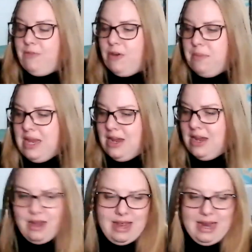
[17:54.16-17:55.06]
for me,
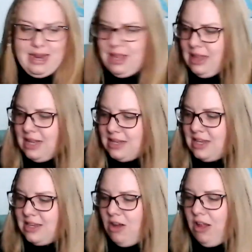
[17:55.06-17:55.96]
anything that
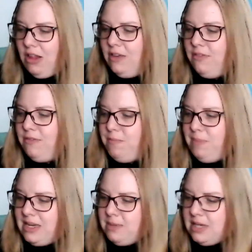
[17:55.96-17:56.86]
says olive
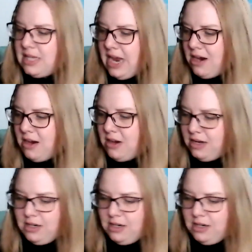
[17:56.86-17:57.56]
makes me scared.